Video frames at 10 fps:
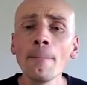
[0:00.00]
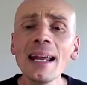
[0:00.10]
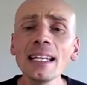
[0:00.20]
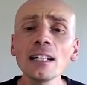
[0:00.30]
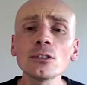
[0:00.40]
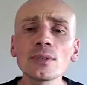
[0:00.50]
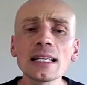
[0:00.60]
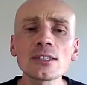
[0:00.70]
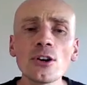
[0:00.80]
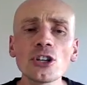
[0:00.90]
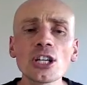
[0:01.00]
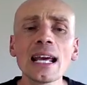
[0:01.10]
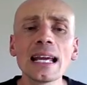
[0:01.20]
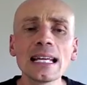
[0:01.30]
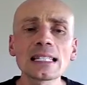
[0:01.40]
Medical research
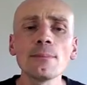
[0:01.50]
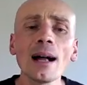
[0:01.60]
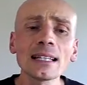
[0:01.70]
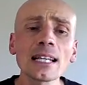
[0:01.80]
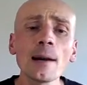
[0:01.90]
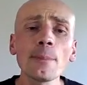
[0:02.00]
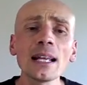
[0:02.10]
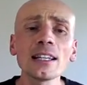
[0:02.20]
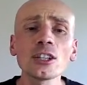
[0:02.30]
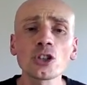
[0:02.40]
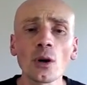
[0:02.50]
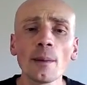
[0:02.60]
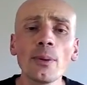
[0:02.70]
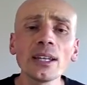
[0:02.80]
is a multi-billion dollar